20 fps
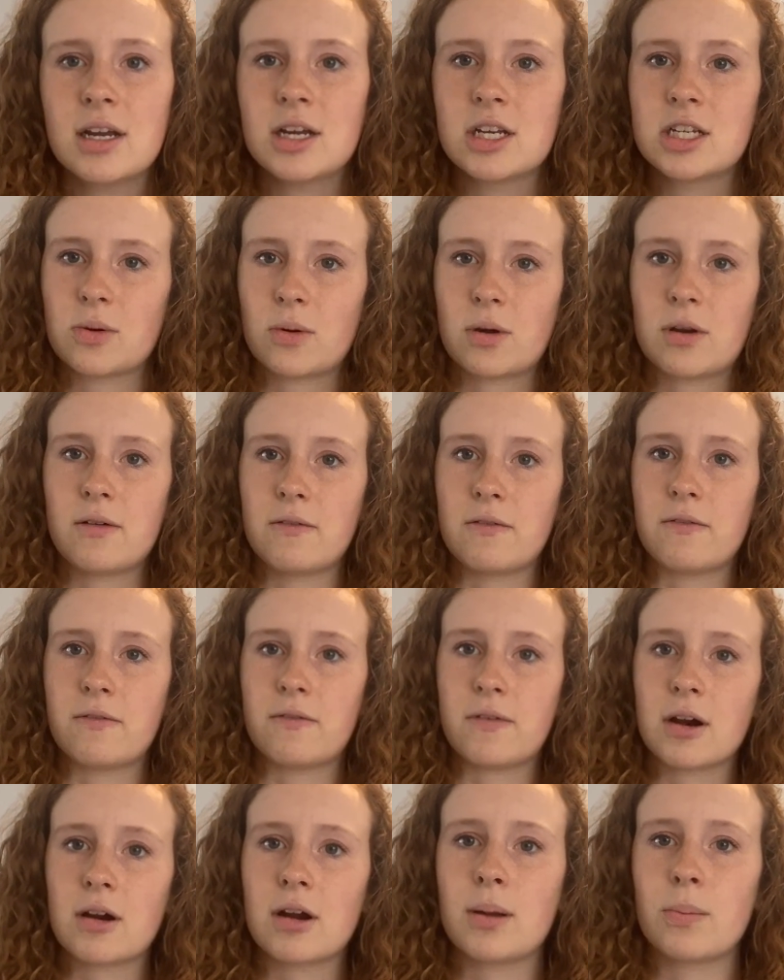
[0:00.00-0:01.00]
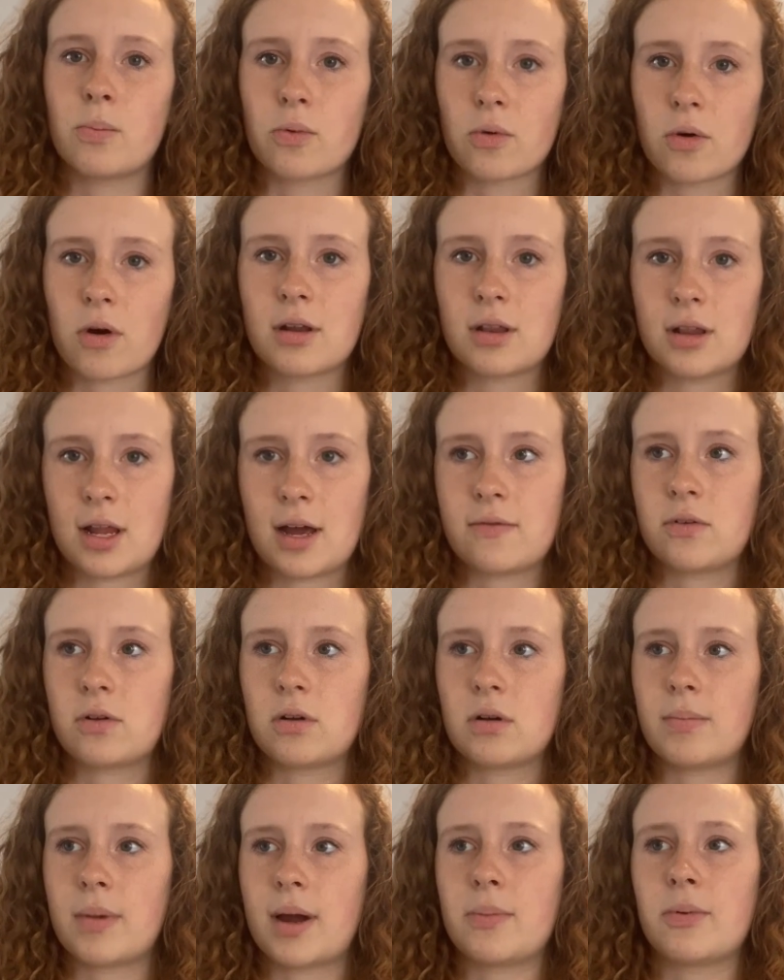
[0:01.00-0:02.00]
So on a very broad
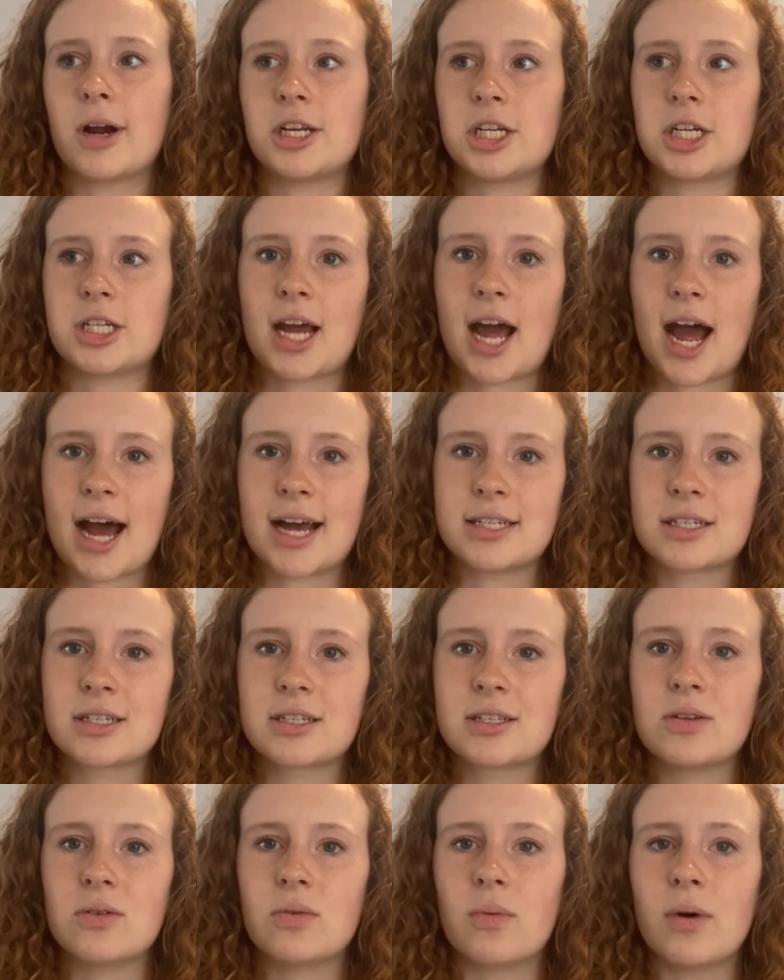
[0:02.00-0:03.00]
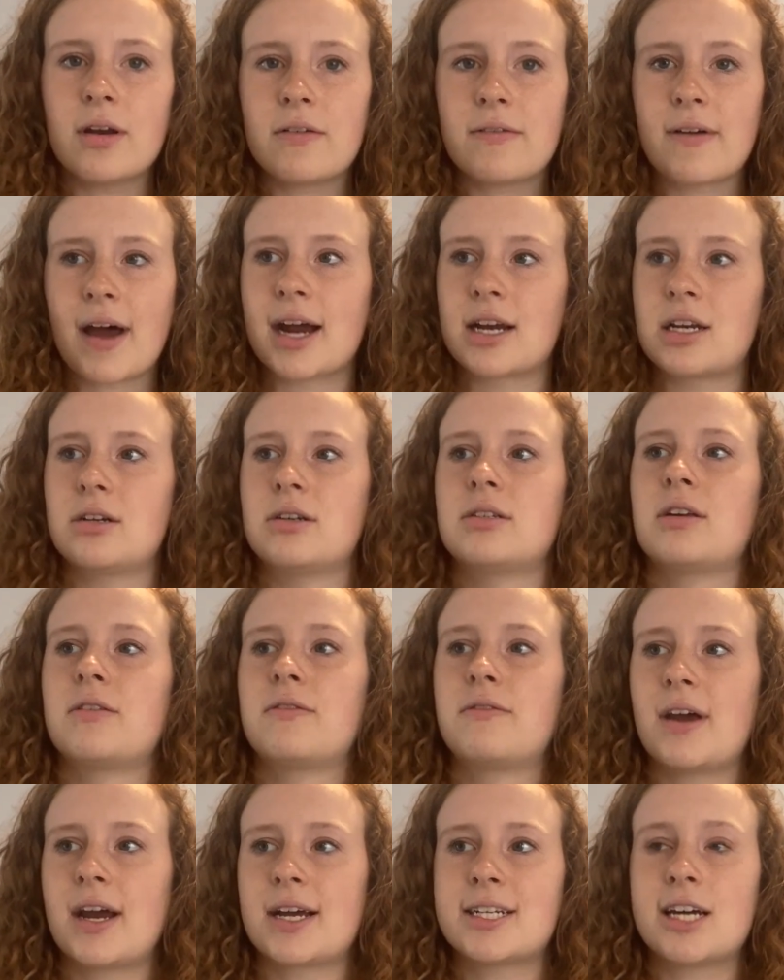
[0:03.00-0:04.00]
level, my project asks, what factors
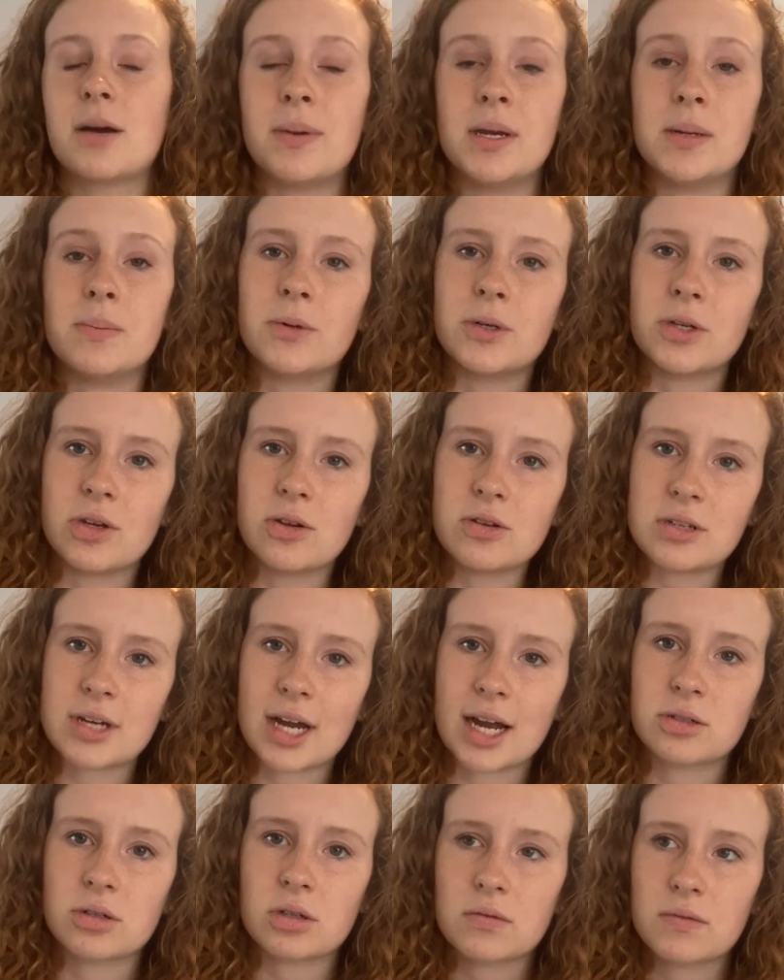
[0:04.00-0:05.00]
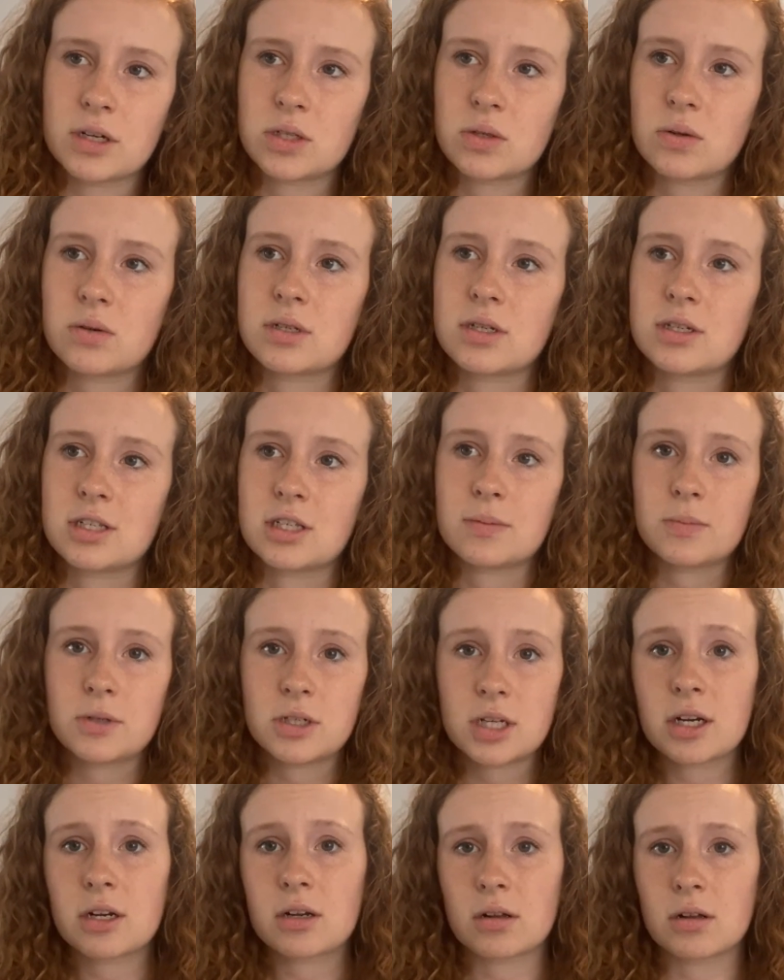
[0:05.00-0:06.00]
affect how people use natural resources,
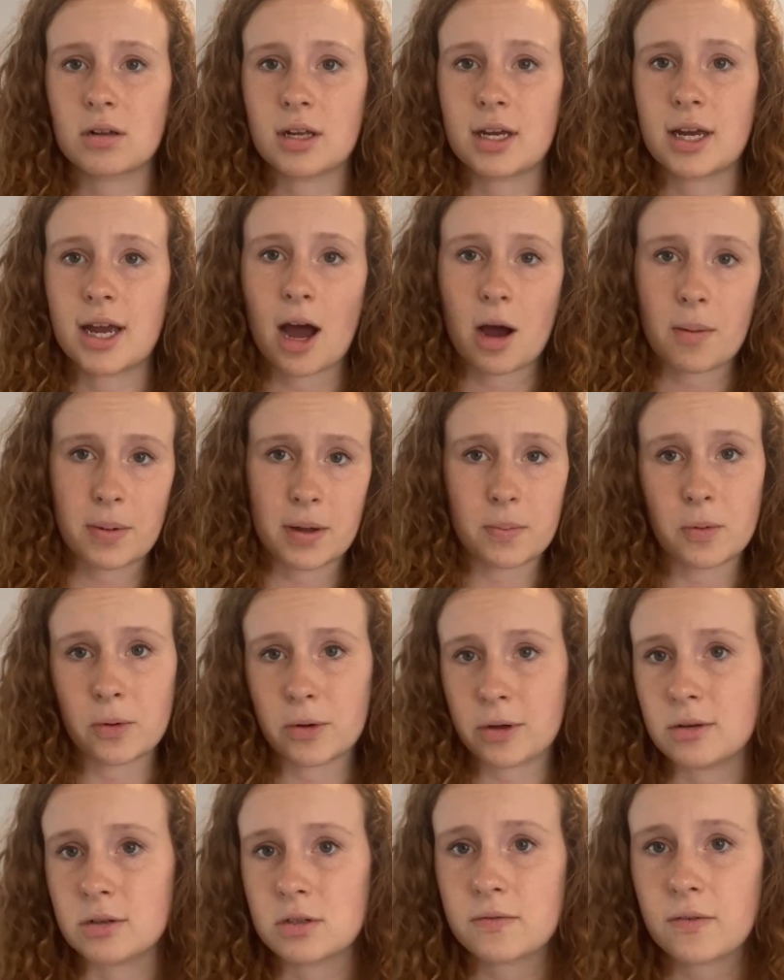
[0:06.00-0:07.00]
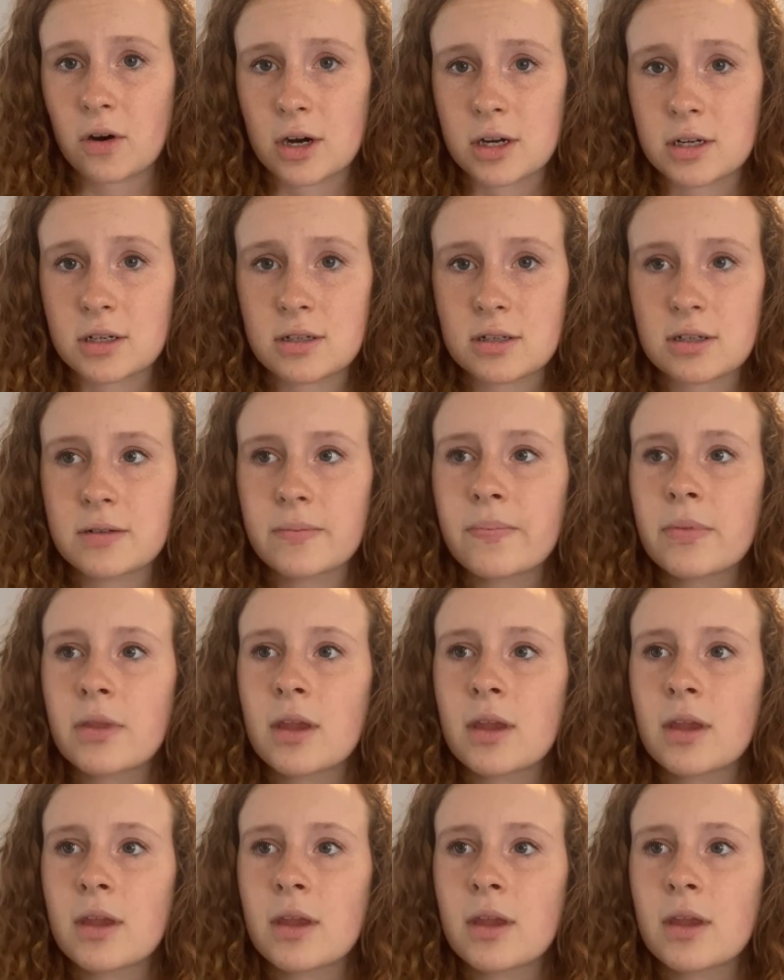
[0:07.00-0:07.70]
particularly how people use forests?